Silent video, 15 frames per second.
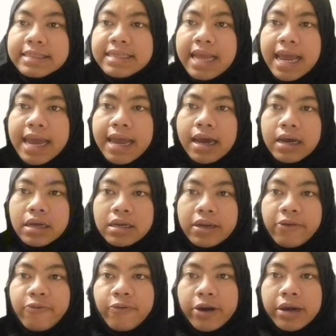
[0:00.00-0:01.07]
there a
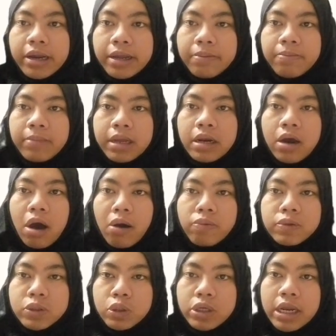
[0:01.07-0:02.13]
difference in mean
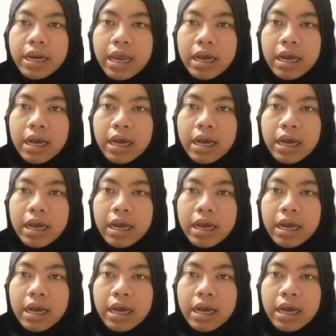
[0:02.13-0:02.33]
of student